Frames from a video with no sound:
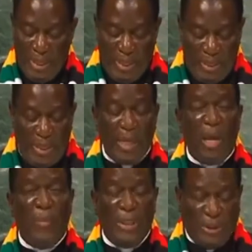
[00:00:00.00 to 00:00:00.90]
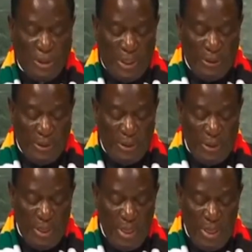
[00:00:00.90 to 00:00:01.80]
and climate change
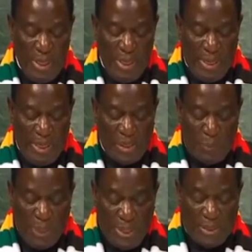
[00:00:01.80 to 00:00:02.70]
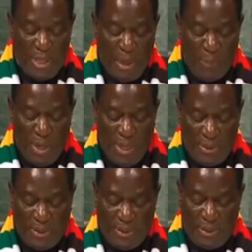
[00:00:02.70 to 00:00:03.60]
has placed upon
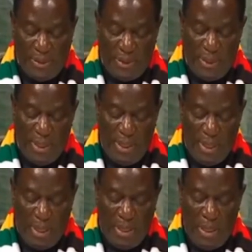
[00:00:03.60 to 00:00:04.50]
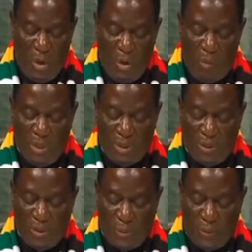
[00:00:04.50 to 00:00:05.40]
us an
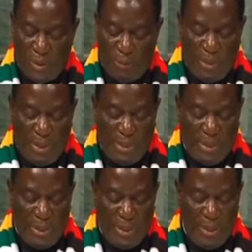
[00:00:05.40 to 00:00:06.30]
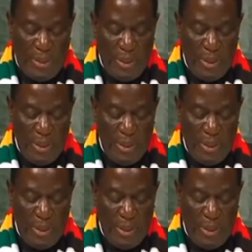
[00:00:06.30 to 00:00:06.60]
enormous responsibility